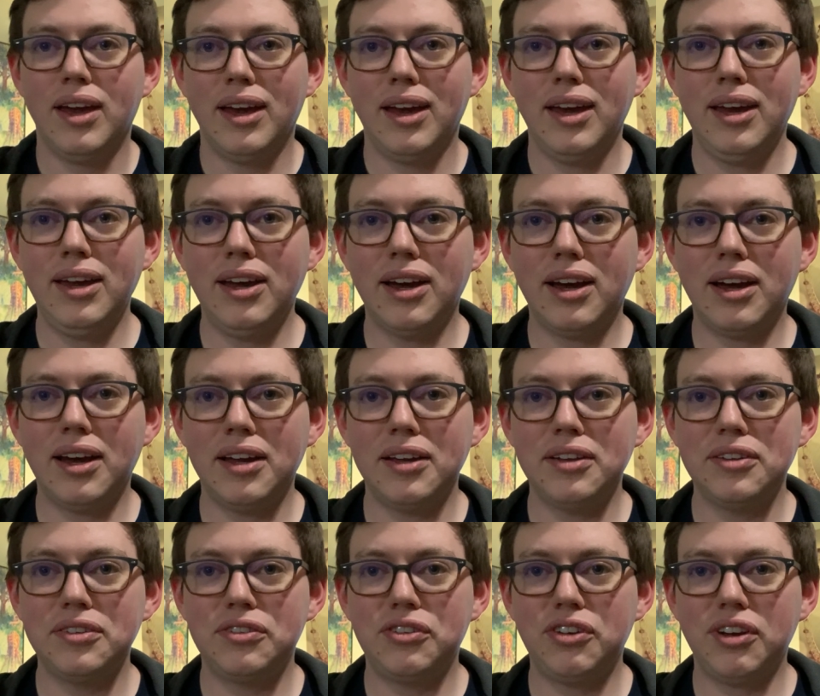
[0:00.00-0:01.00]
Hey
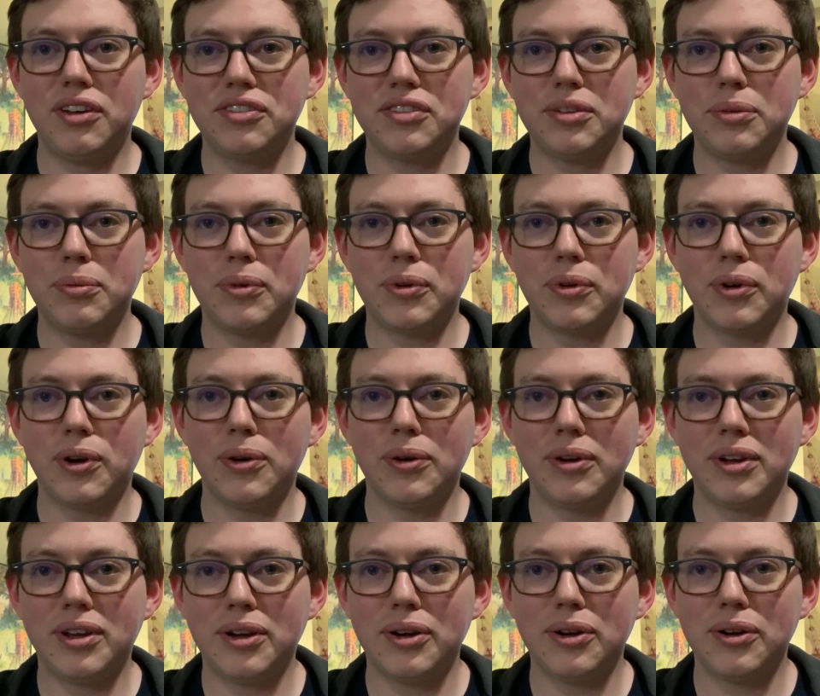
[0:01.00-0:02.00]
guys, Jesse Munroe
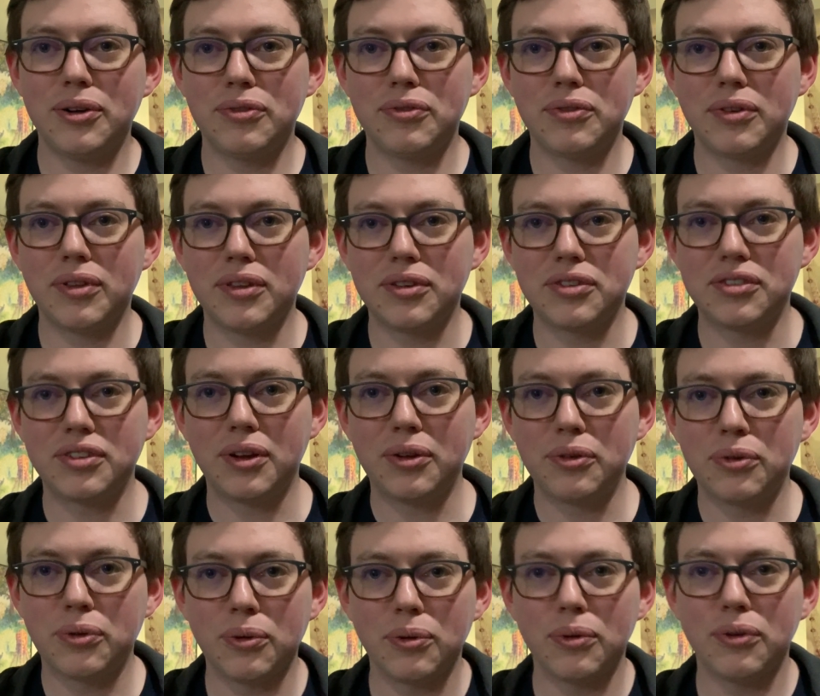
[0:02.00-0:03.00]
here for the
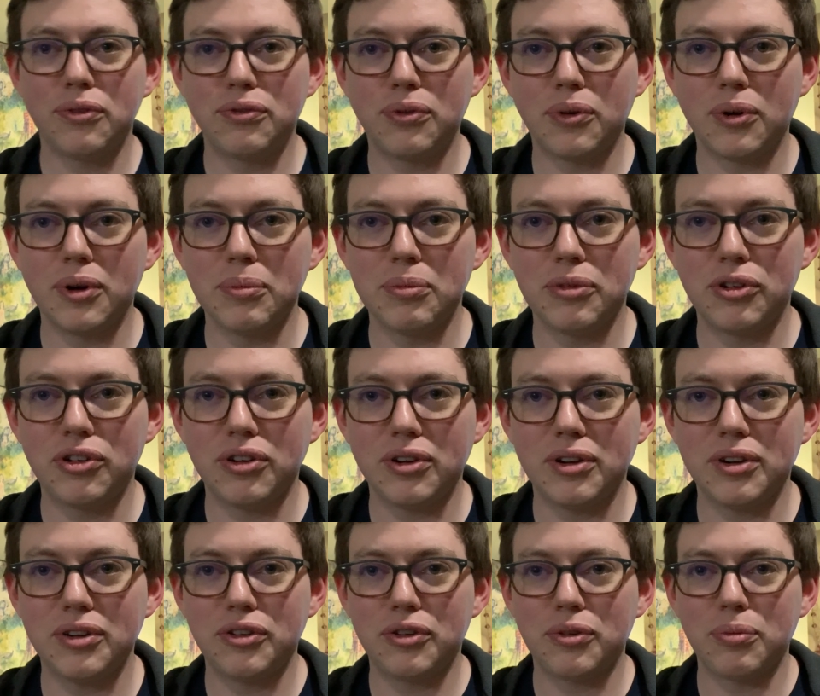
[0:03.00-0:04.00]
Central Reformed
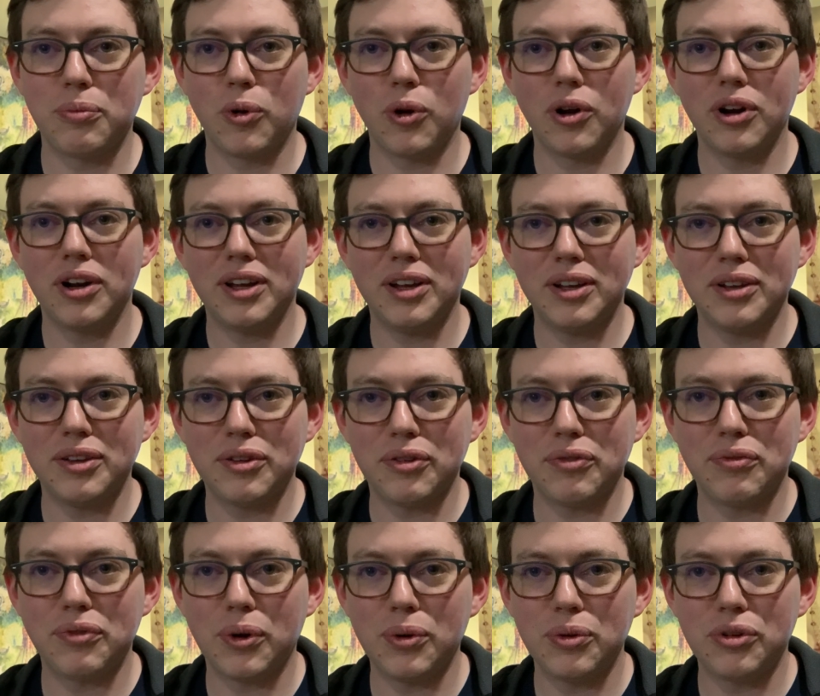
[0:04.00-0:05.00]
Church Morning
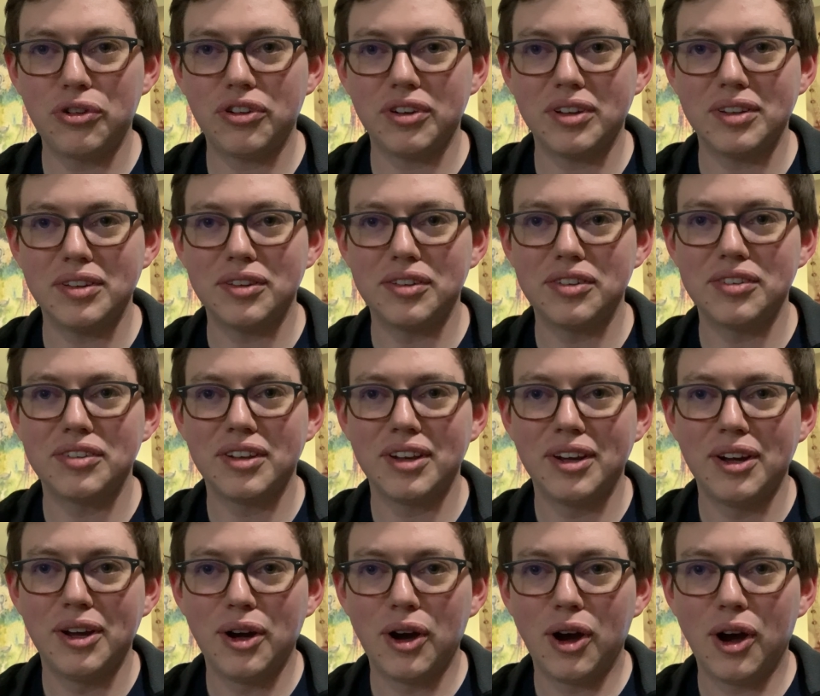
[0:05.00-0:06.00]
Devotions
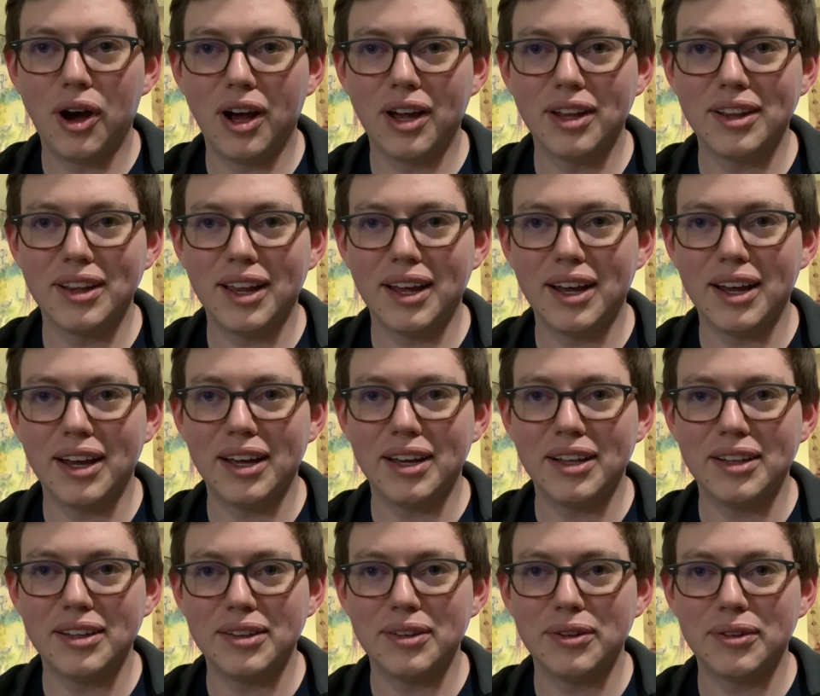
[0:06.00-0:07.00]

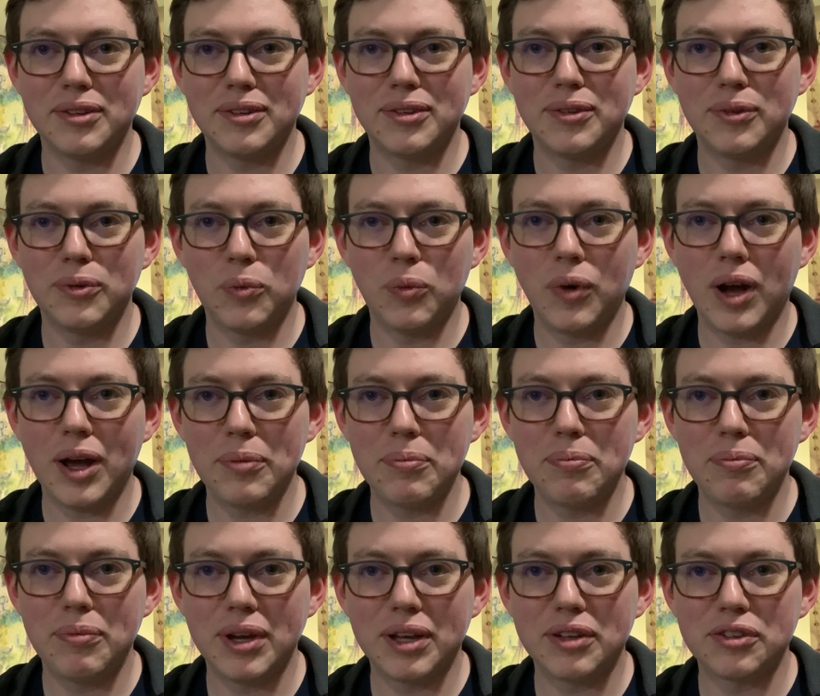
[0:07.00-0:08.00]
online
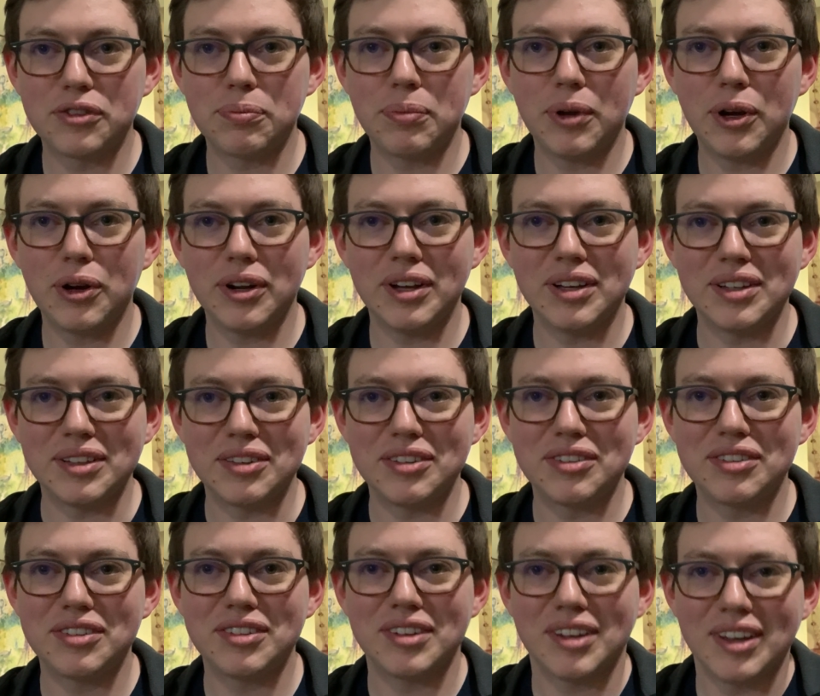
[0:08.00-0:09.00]
web
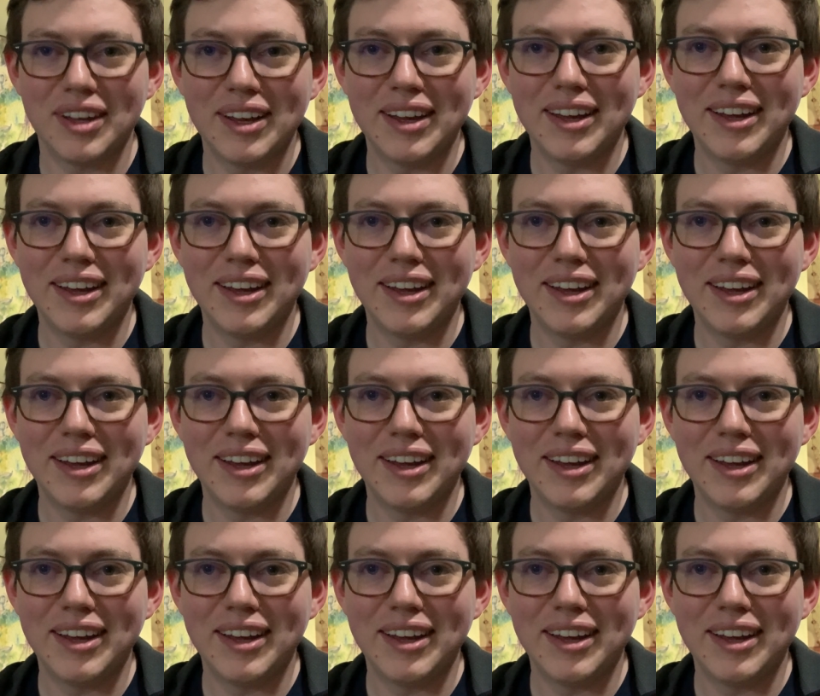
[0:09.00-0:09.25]
experience.